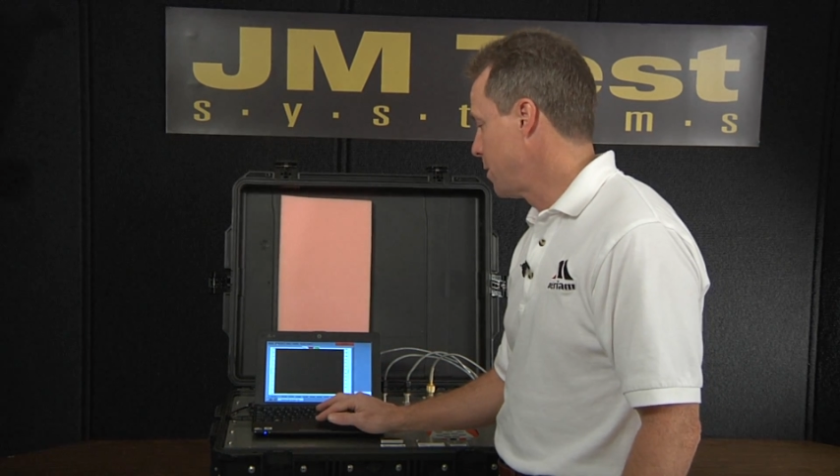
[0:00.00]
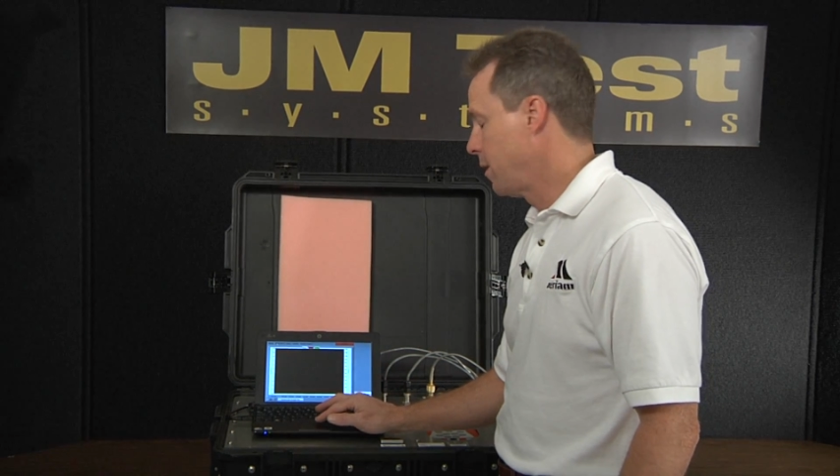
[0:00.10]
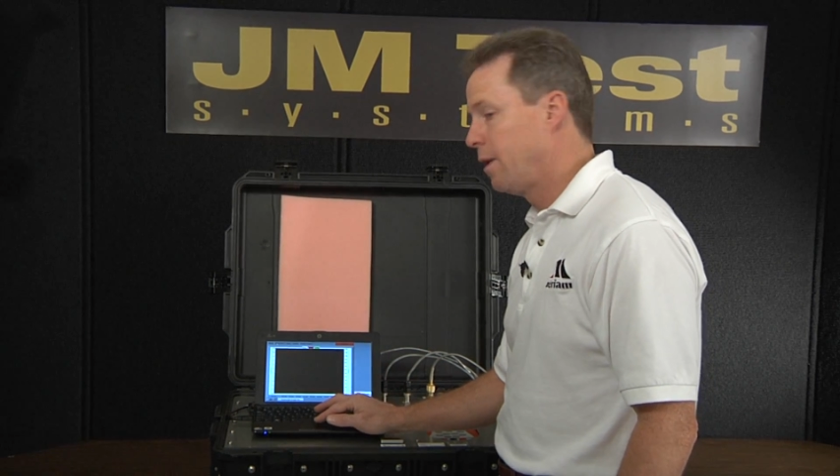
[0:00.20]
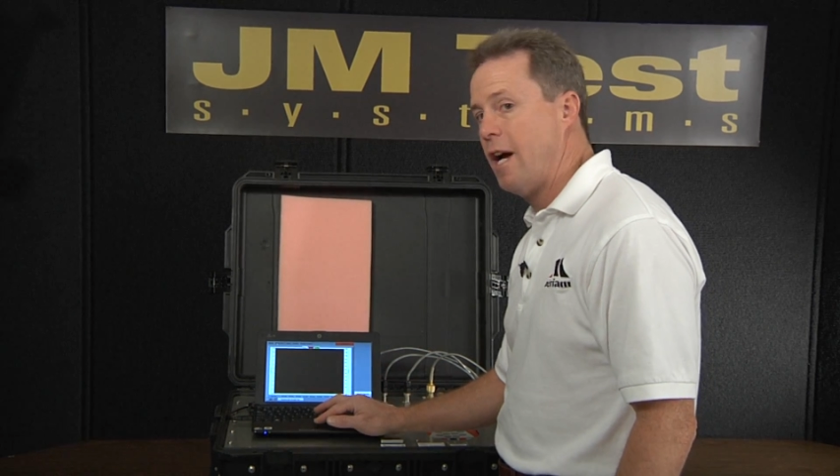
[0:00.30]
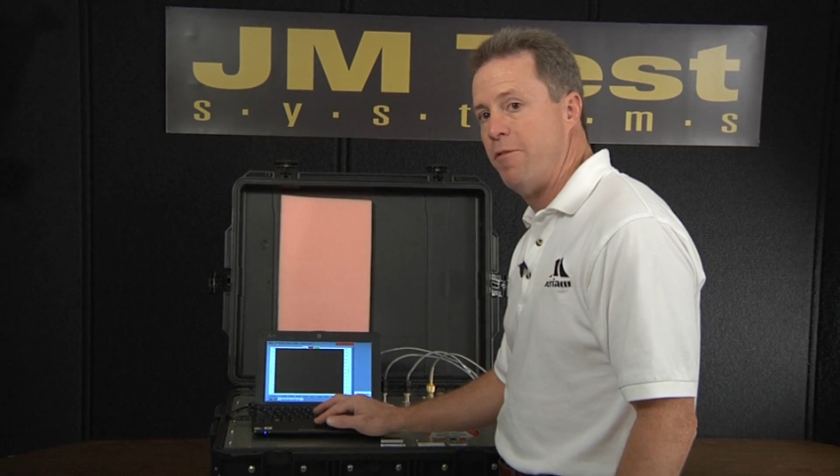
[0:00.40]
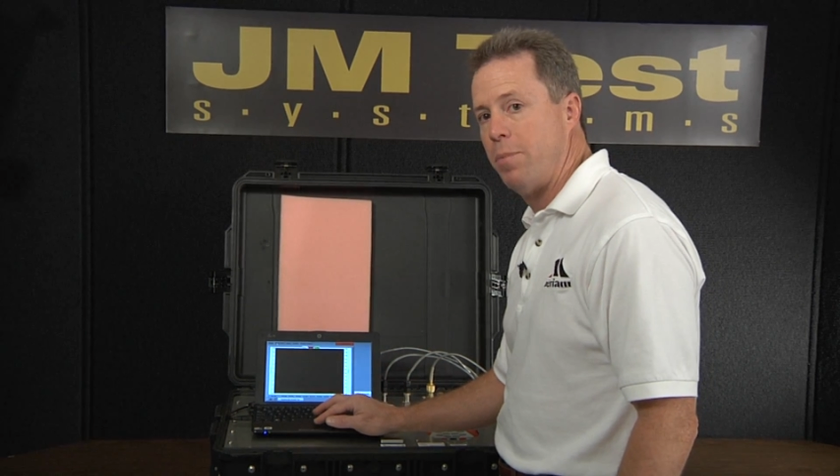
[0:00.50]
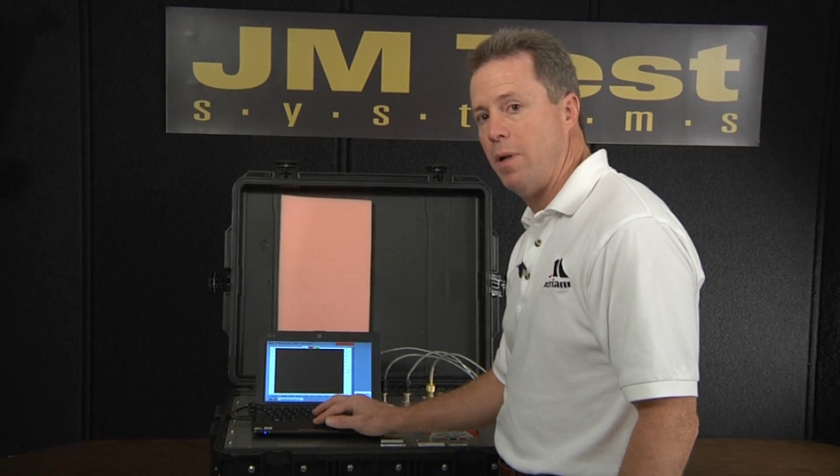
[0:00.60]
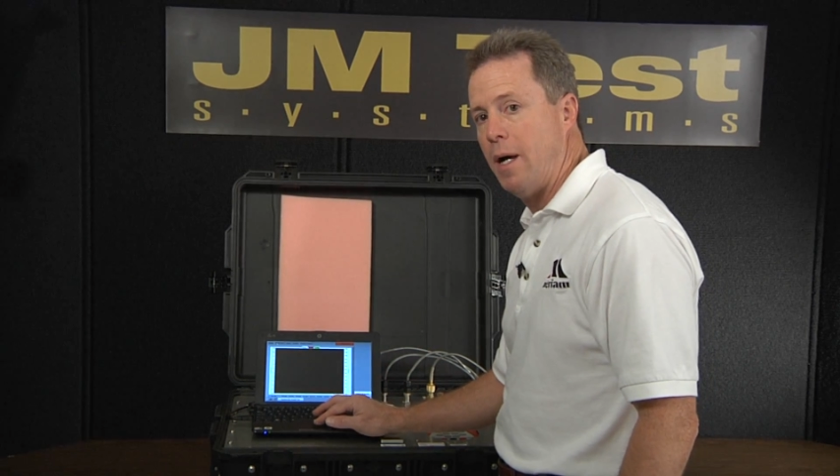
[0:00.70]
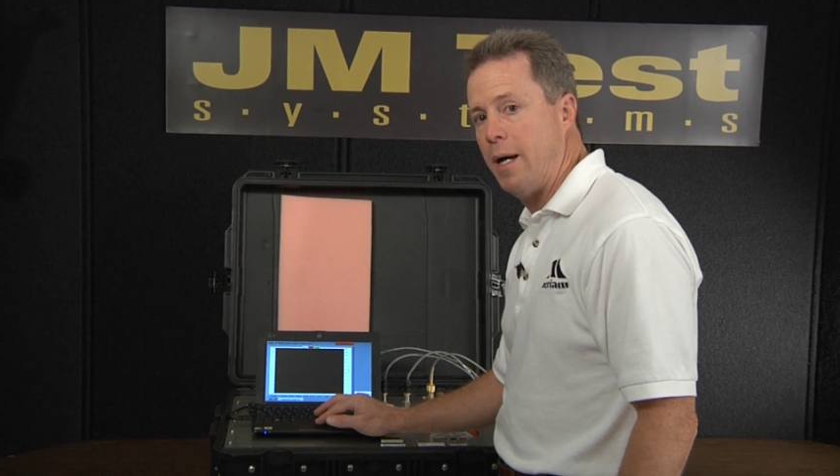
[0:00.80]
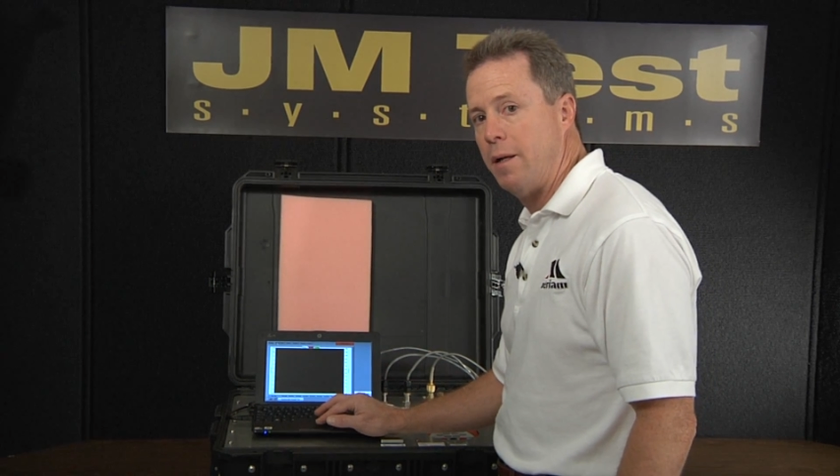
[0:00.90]

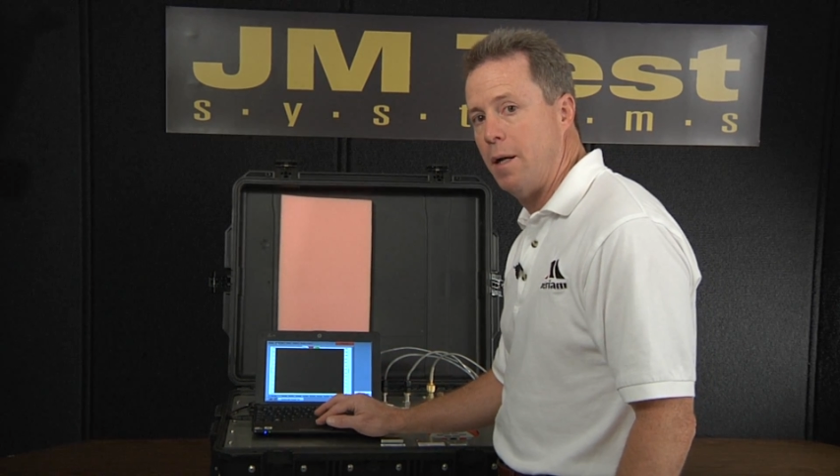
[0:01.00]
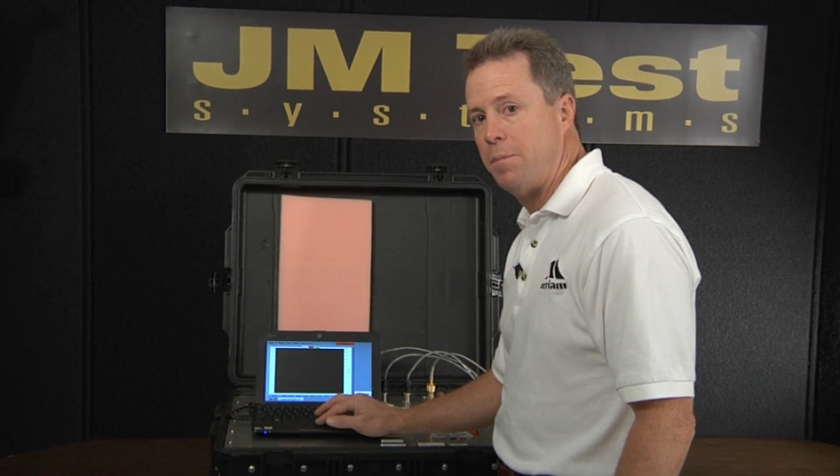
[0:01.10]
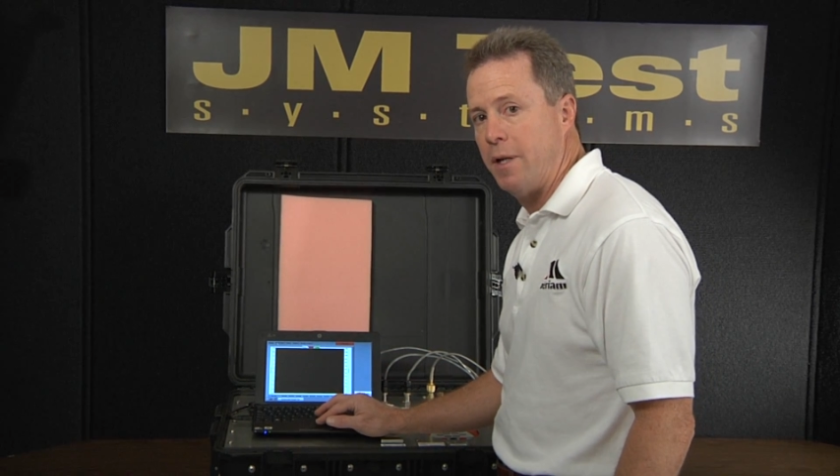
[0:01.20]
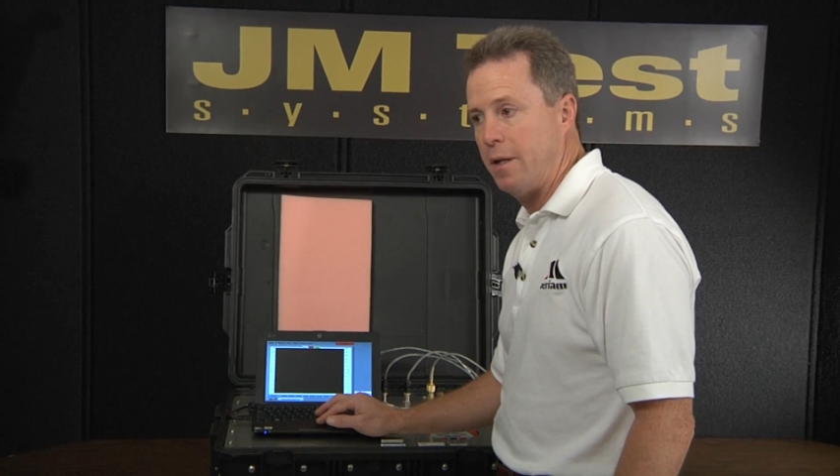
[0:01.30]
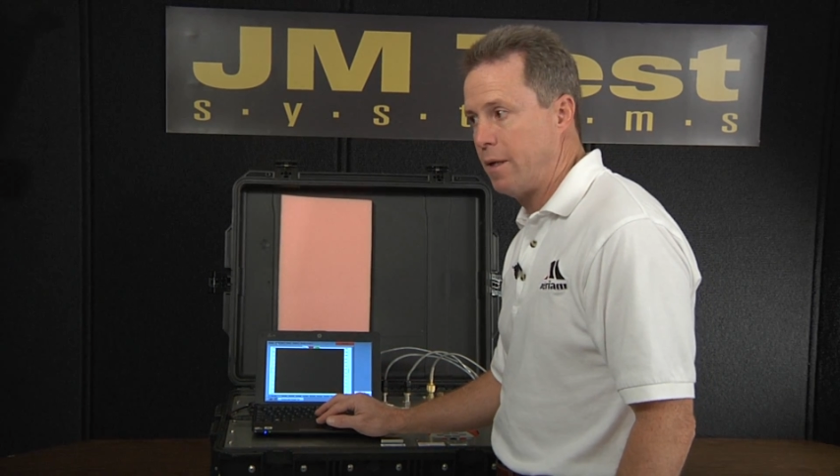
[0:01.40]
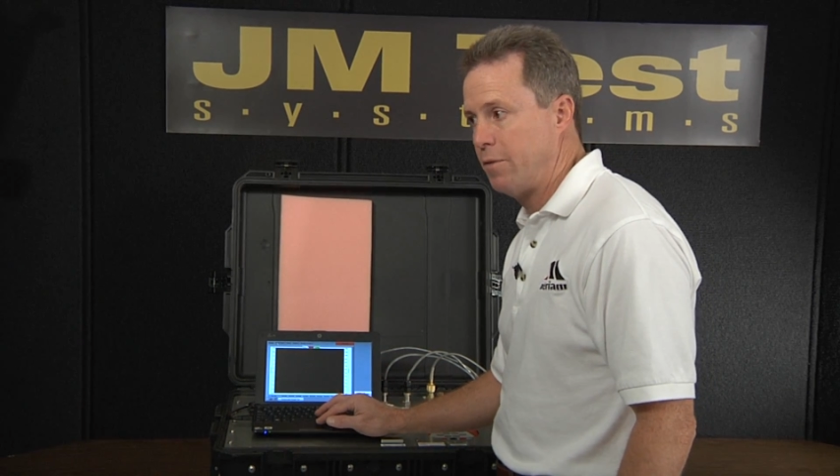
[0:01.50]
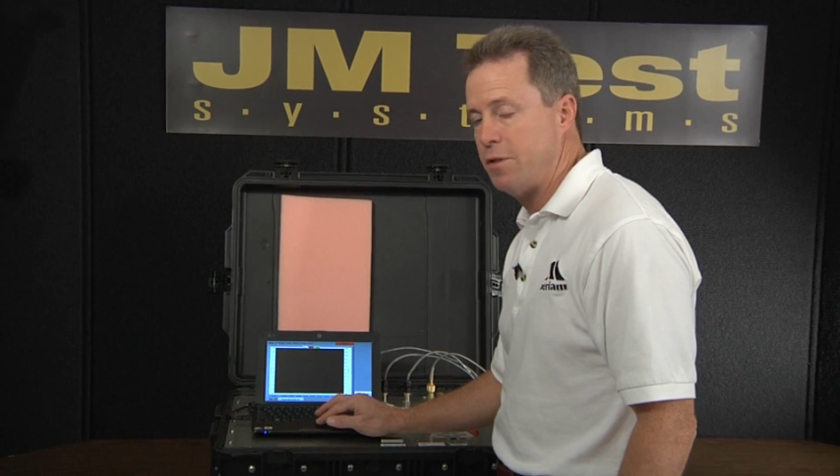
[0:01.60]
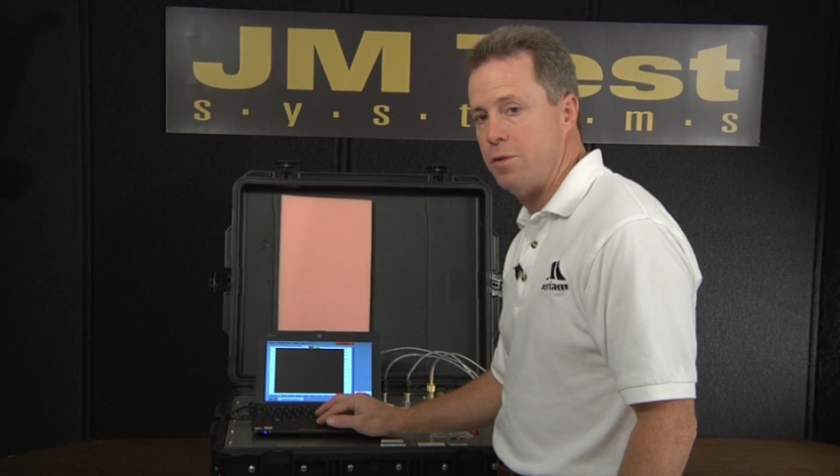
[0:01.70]
5000 and shares